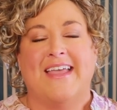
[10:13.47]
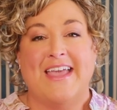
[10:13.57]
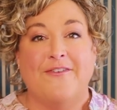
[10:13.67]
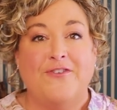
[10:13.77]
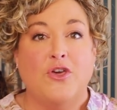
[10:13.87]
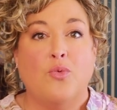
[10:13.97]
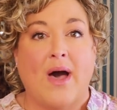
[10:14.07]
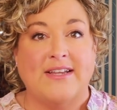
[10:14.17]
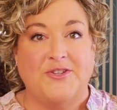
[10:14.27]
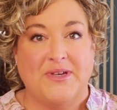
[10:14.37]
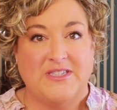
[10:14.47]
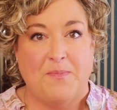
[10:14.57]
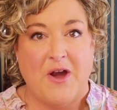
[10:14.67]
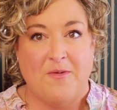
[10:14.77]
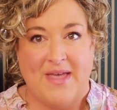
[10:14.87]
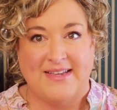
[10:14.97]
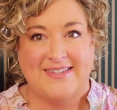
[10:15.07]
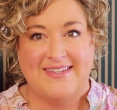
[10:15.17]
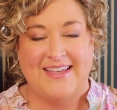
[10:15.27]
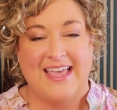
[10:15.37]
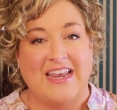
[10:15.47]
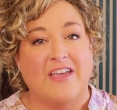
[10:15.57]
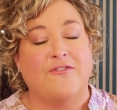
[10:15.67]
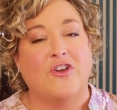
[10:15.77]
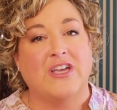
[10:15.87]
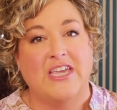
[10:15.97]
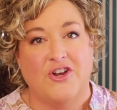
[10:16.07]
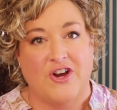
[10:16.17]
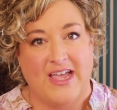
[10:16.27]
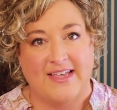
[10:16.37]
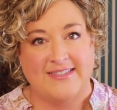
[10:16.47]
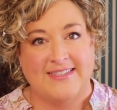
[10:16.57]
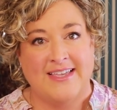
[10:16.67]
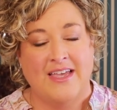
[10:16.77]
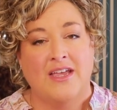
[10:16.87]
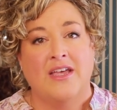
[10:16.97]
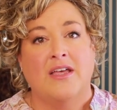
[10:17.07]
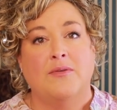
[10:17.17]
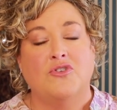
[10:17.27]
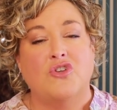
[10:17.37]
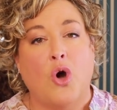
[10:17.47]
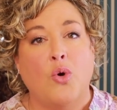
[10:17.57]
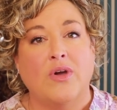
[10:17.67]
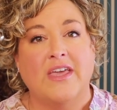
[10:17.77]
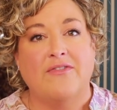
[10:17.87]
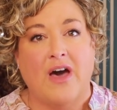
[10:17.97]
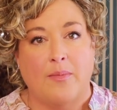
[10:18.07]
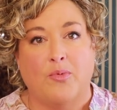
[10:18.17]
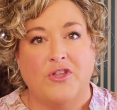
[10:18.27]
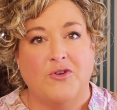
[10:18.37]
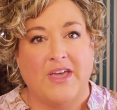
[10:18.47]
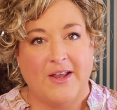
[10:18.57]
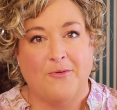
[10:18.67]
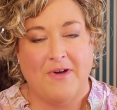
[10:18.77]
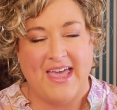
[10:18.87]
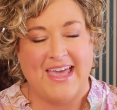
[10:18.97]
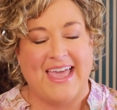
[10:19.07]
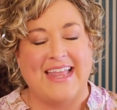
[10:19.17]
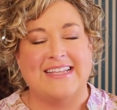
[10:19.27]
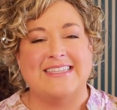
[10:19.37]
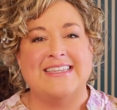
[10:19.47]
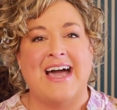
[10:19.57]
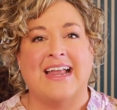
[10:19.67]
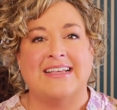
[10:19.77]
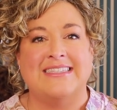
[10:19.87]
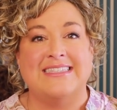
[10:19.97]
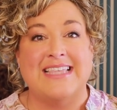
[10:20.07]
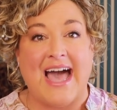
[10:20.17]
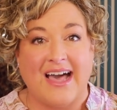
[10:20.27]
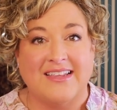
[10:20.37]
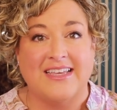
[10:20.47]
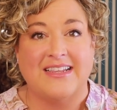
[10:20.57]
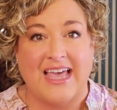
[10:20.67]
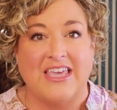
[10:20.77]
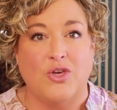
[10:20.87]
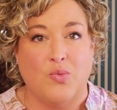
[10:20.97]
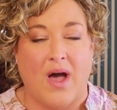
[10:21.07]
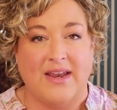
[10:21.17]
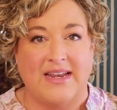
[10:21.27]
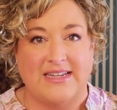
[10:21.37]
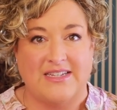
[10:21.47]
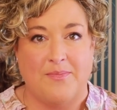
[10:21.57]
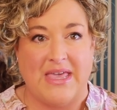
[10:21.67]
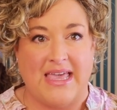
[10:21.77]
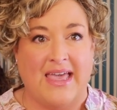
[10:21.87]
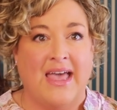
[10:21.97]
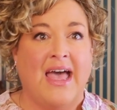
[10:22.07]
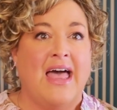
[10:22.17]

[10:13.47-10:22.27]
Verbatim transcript: if you want to experiment and if you're curious, don't give up when you get a wig and it's not exactly like you wanted it to be.